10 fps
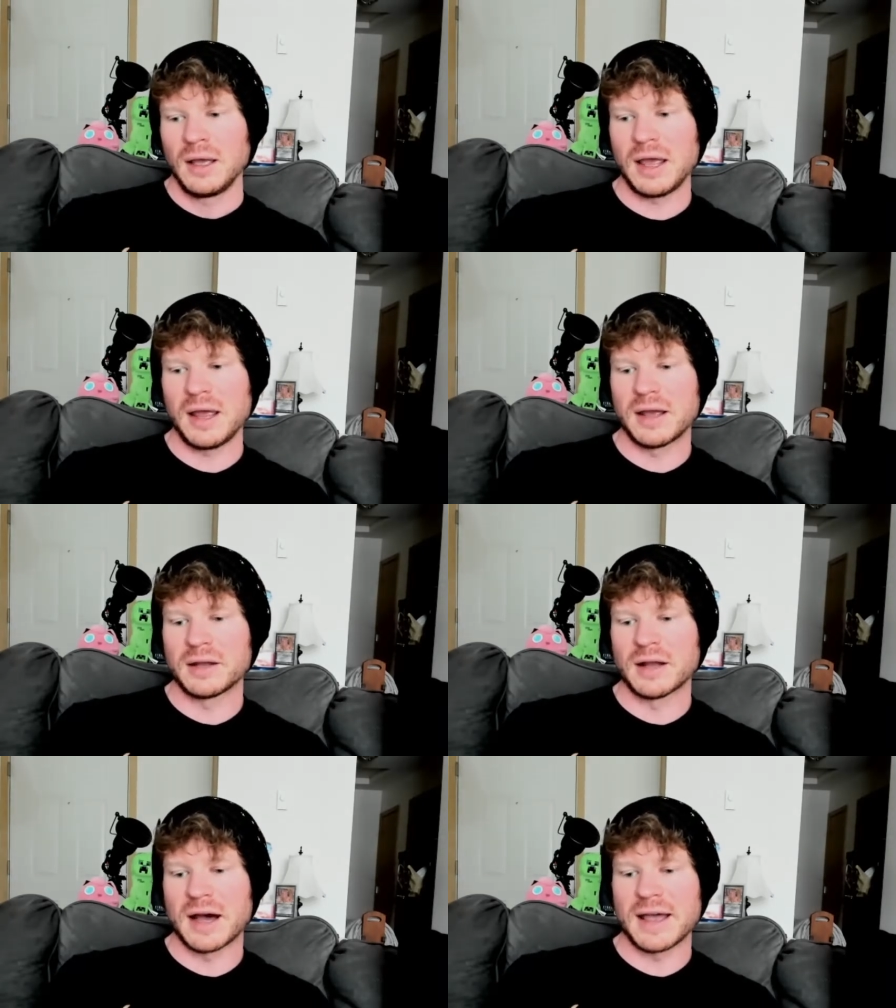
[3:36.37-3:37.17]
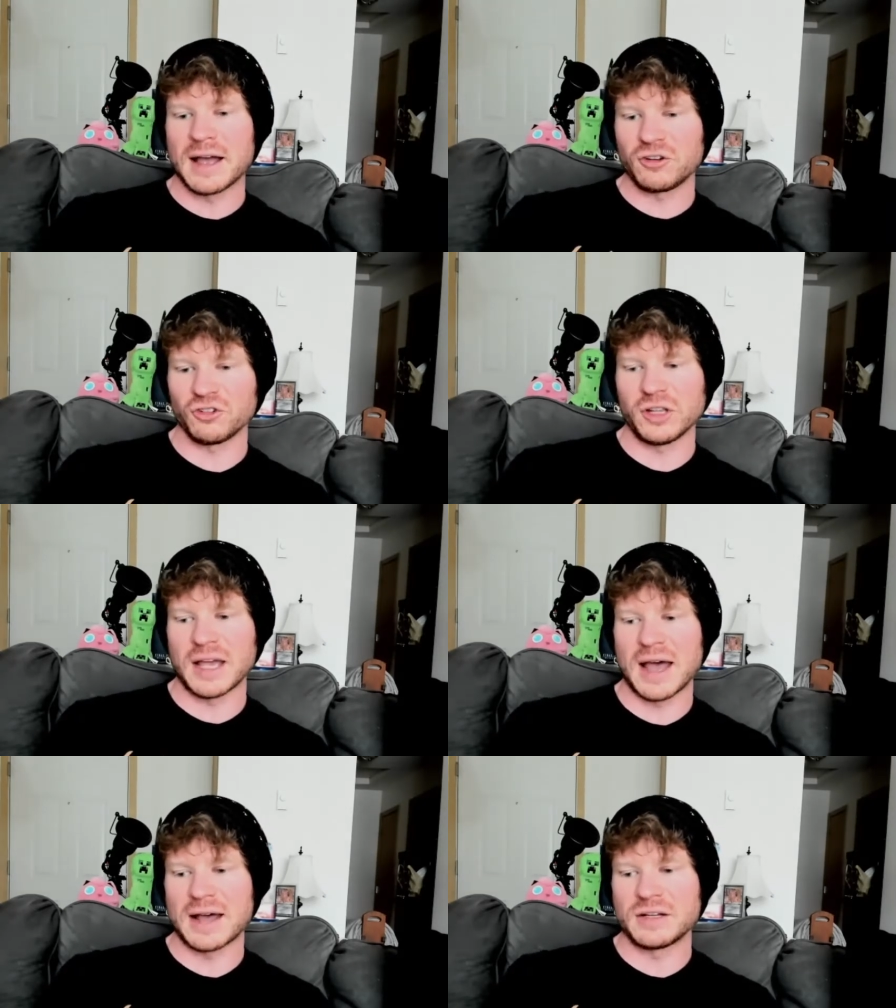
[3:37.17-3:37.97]
And I actually
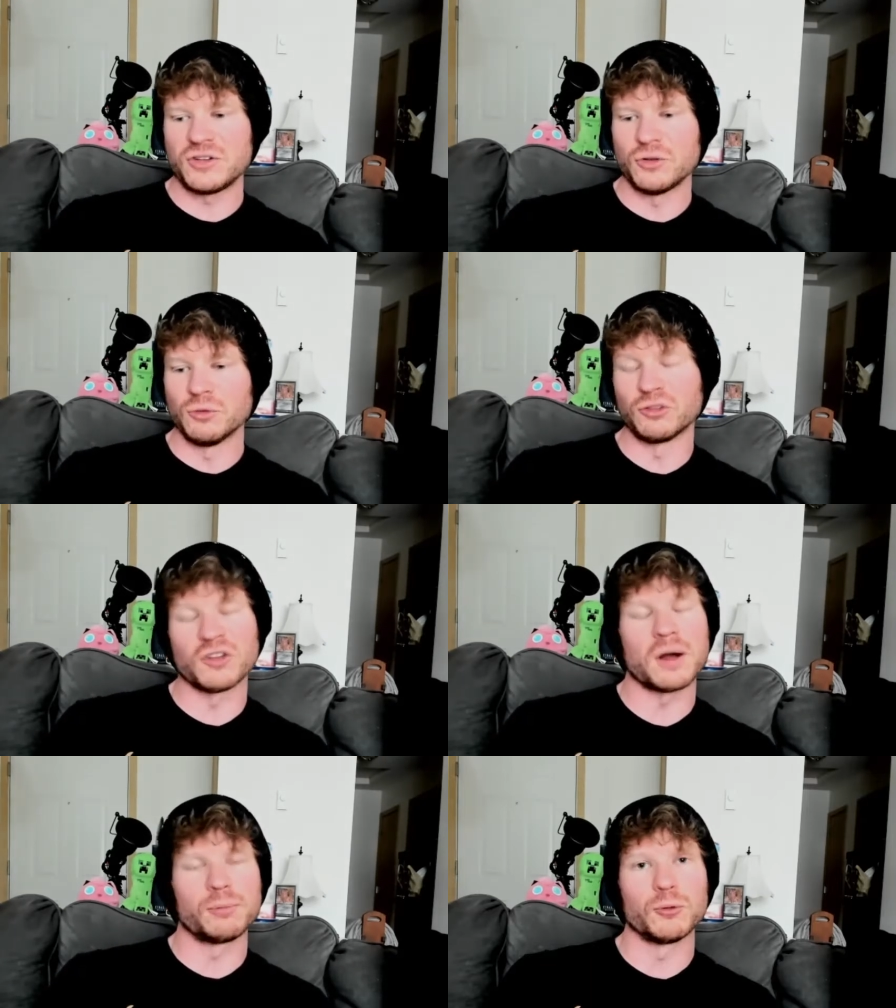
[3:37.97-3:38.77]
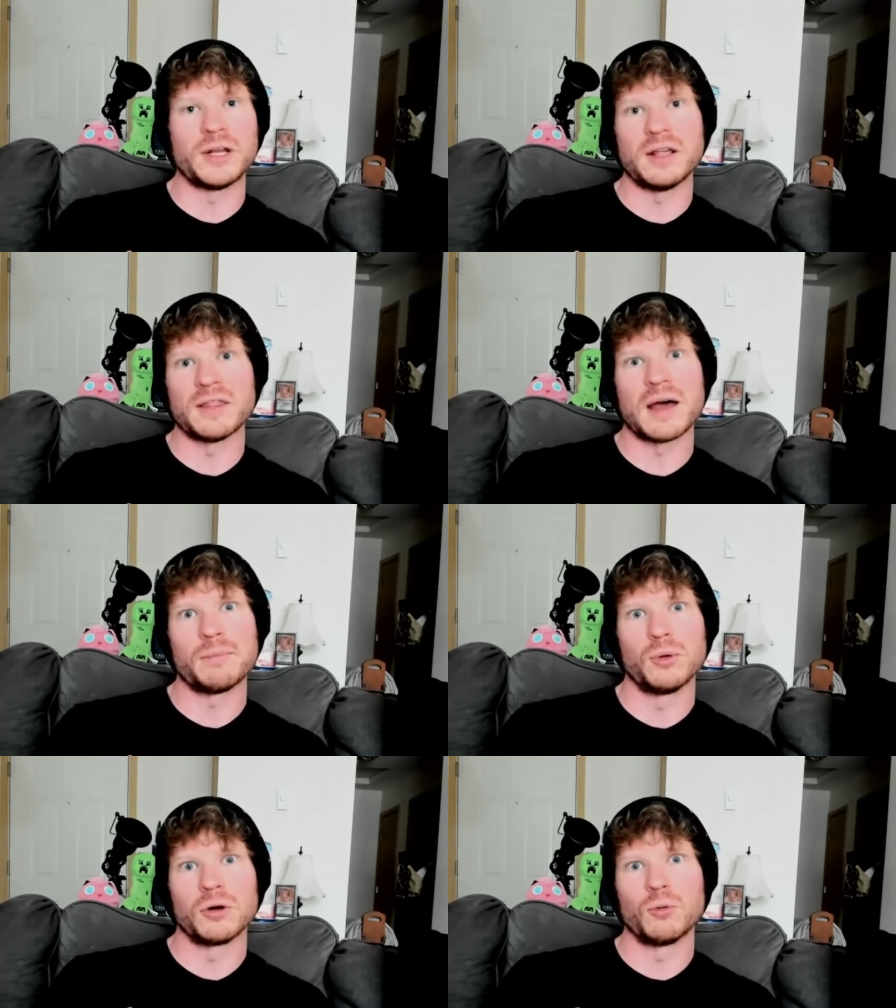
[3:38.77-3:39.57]
had to stop reading that
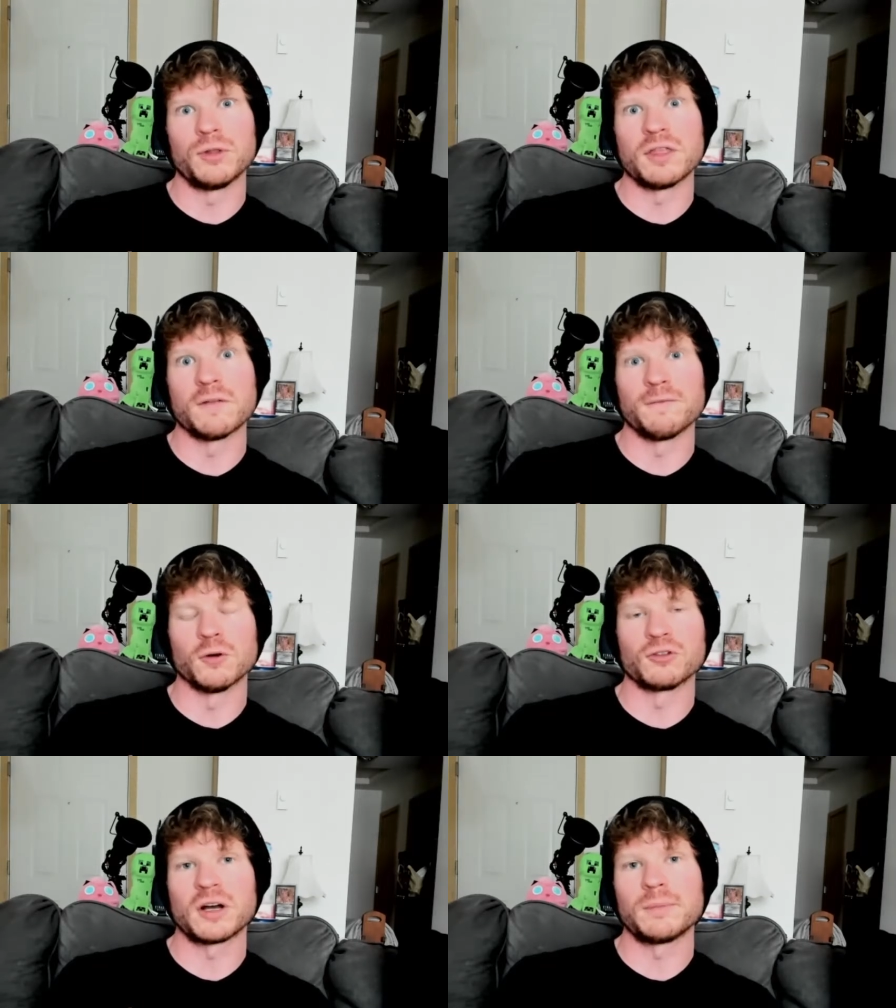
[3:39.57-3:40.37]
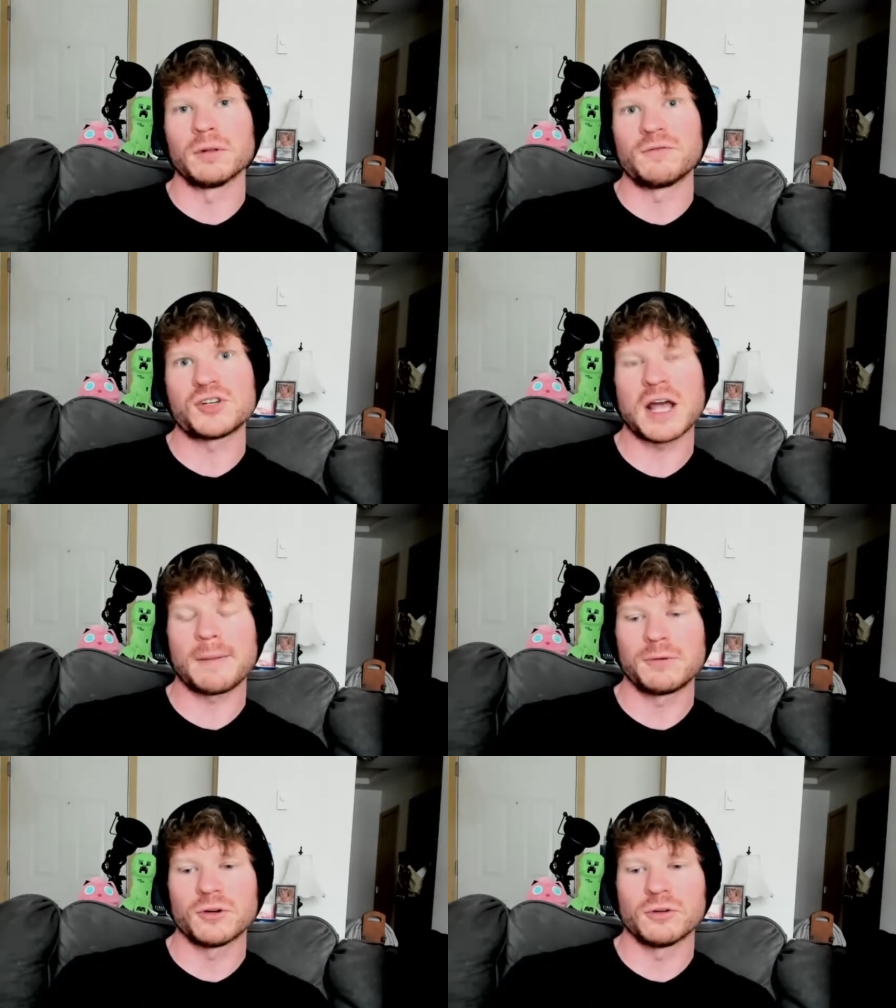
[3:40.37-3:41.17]
book within the first couple of
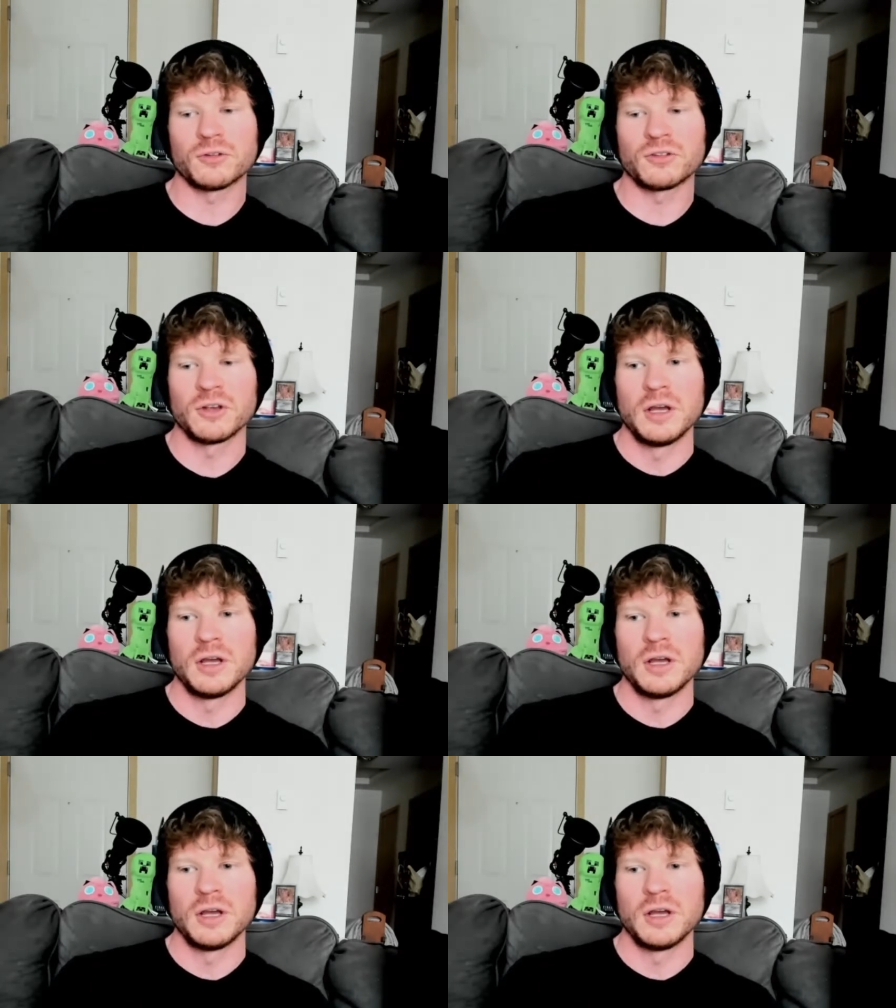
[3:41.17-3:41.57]
chapters